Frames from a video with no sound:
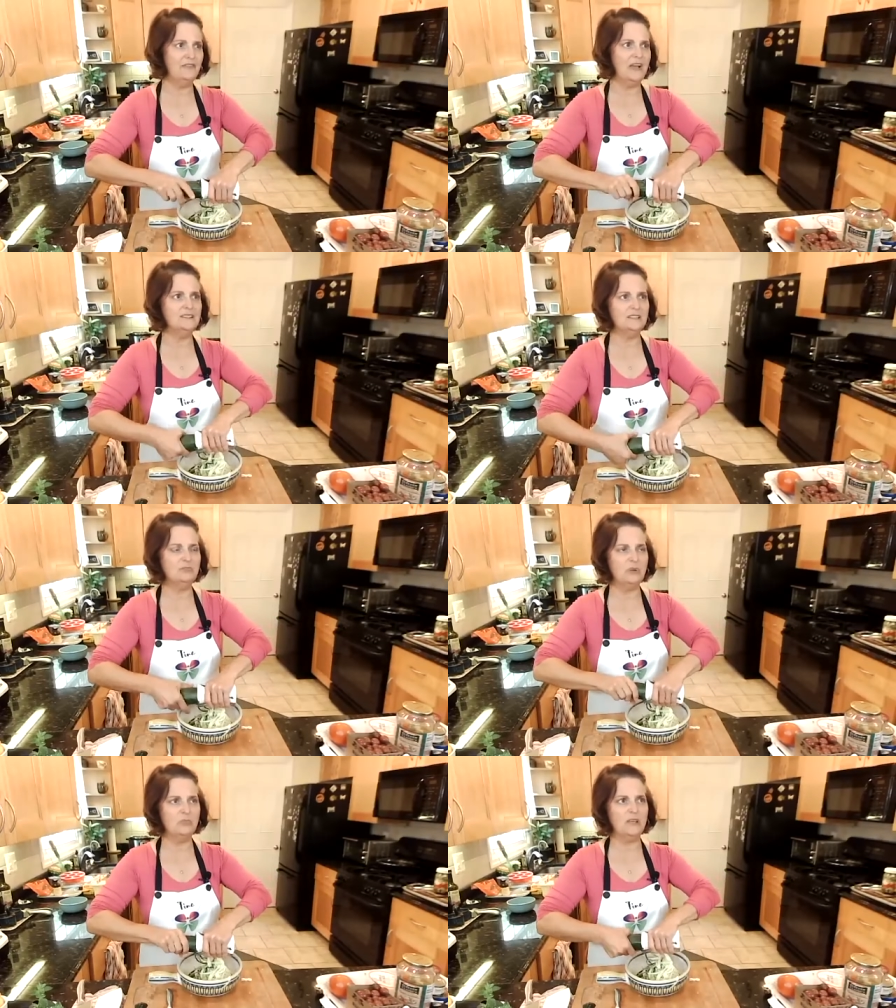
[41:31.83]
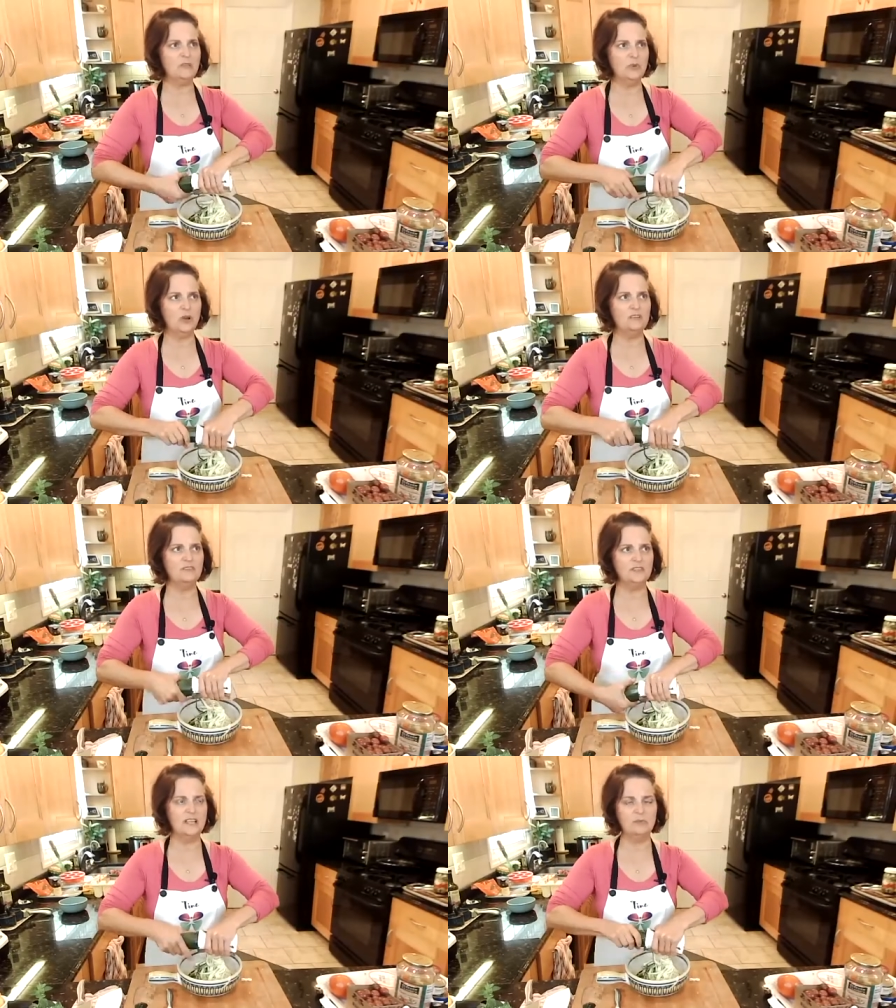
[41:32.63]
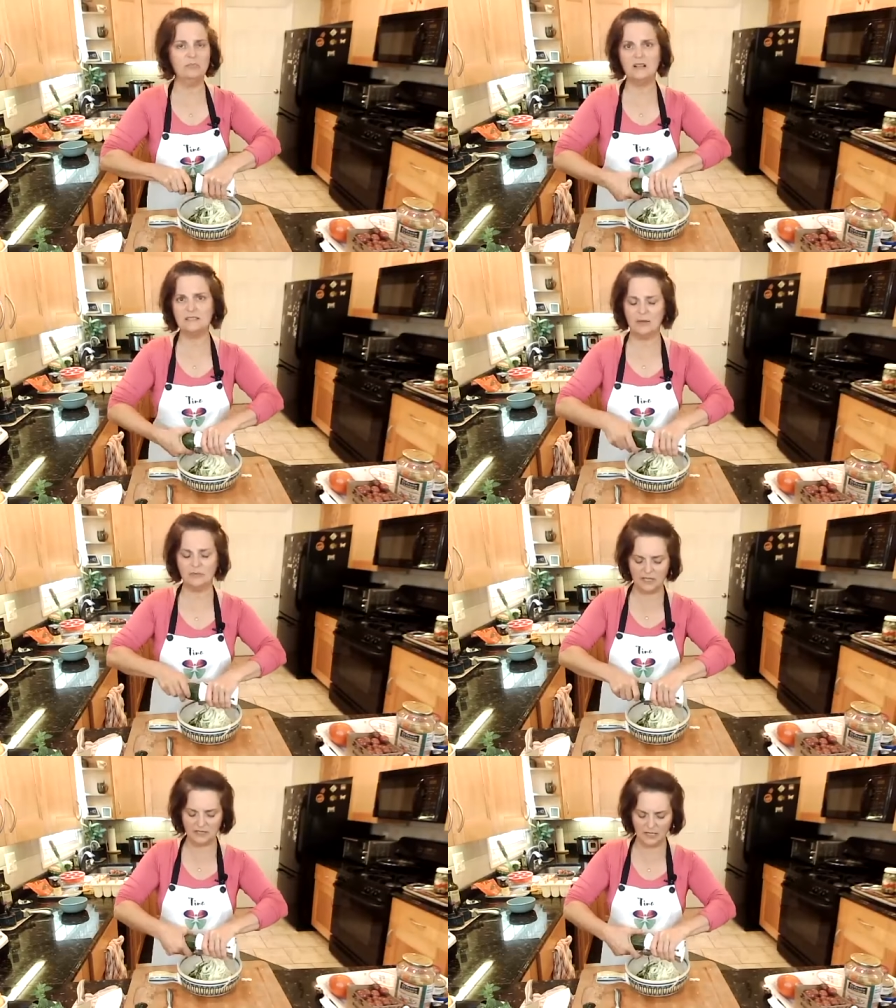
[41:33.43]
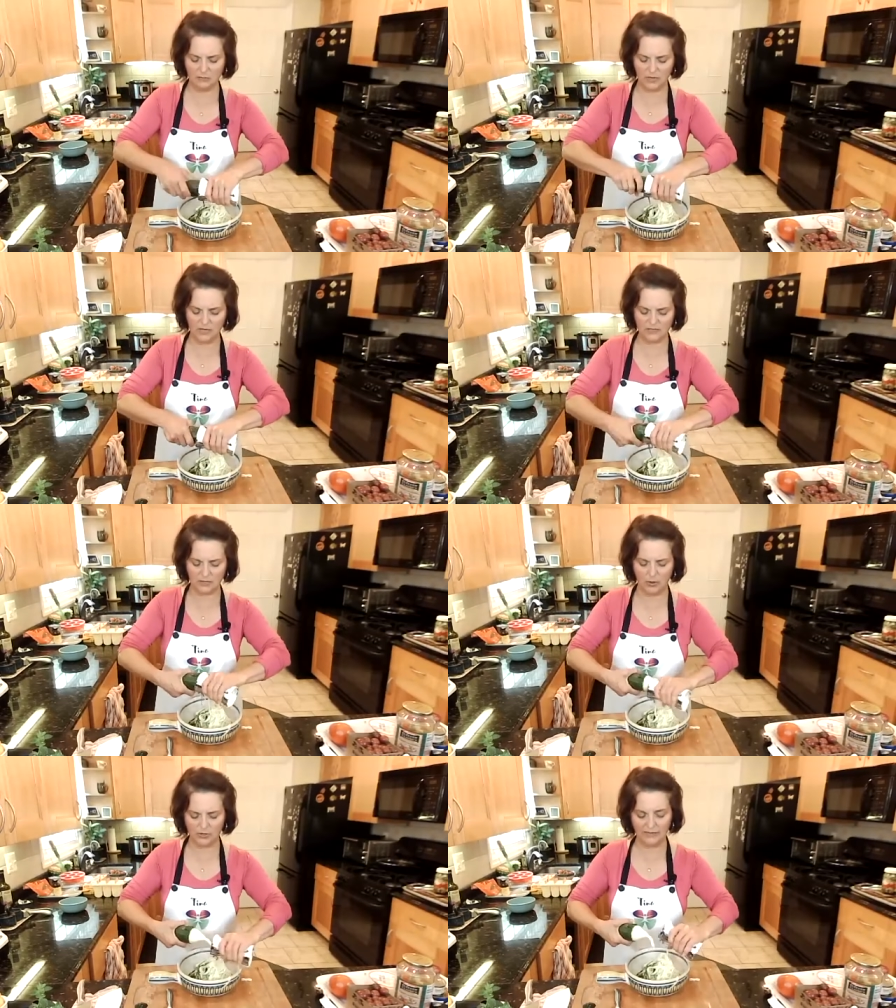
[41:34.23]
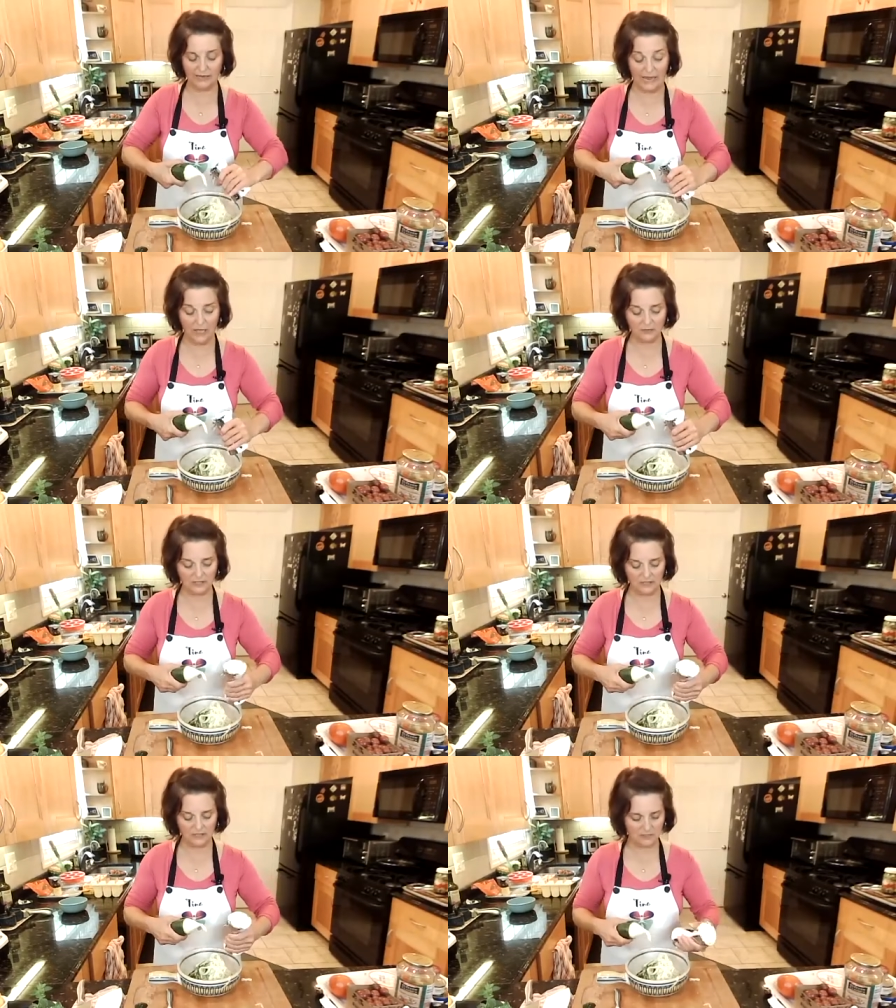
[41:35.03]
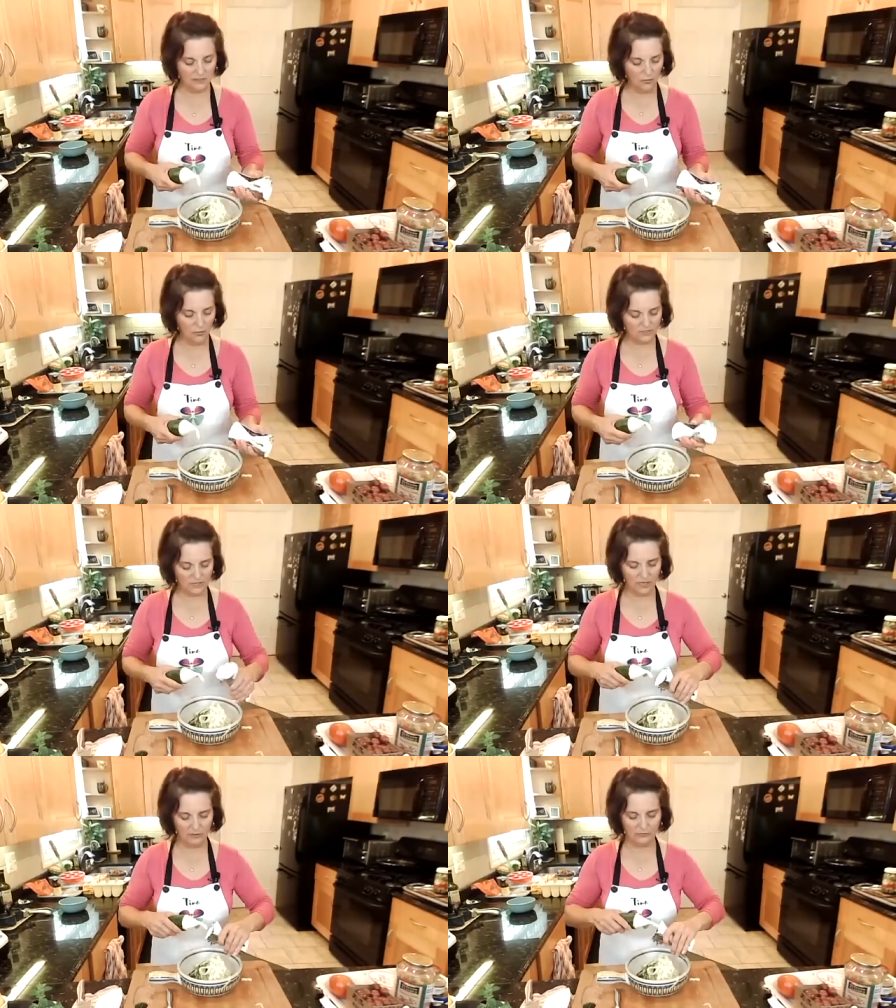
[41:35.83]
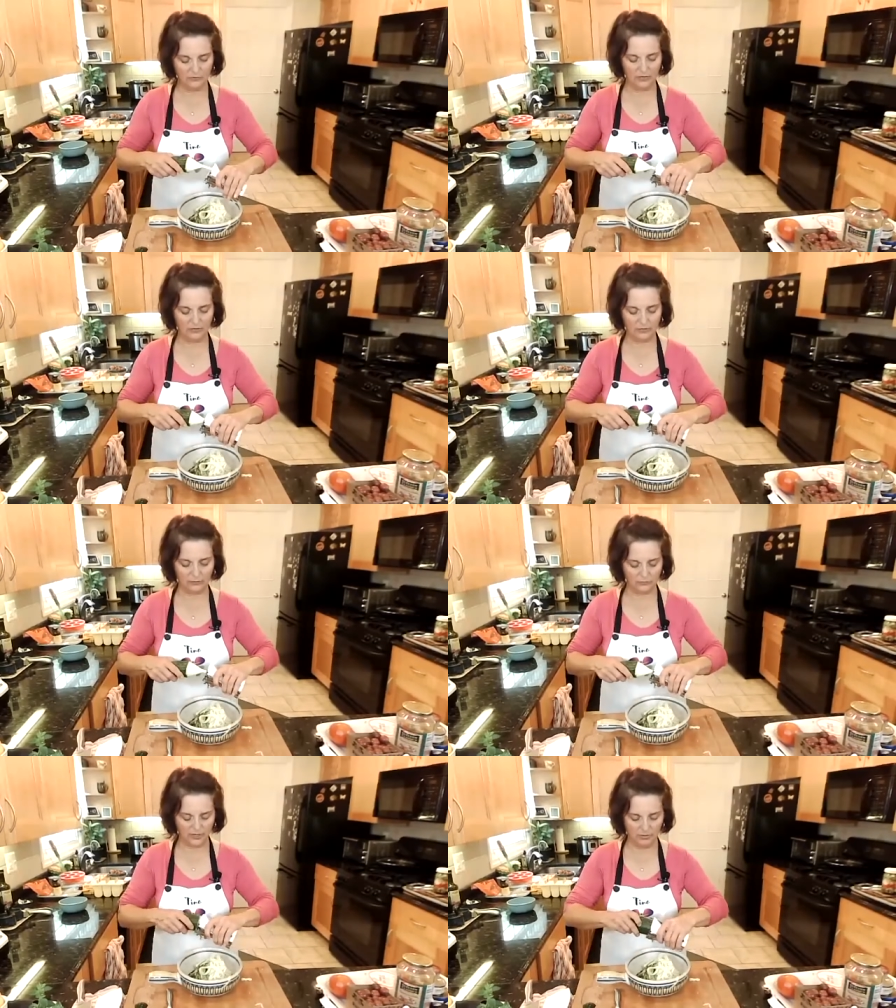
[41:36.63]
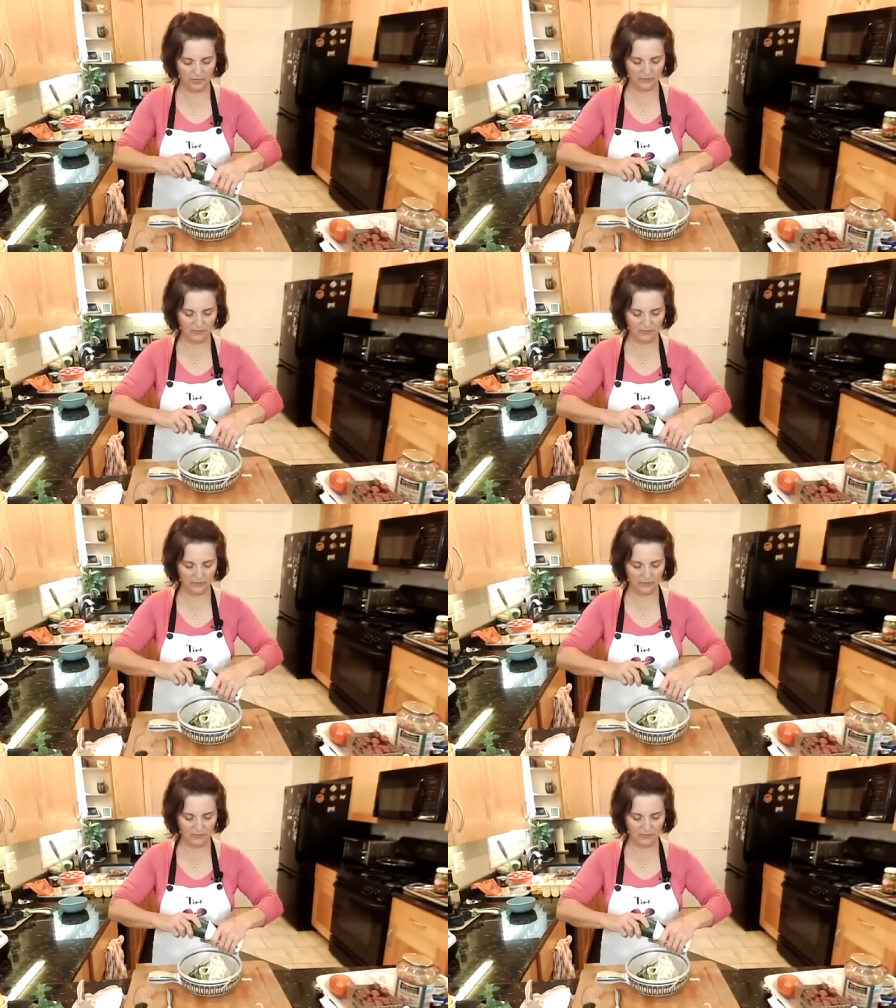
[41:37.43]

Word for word: I found it Bed Bath and Beyond for $10, Amazon $10. I bought it at Aldi's one time for like $3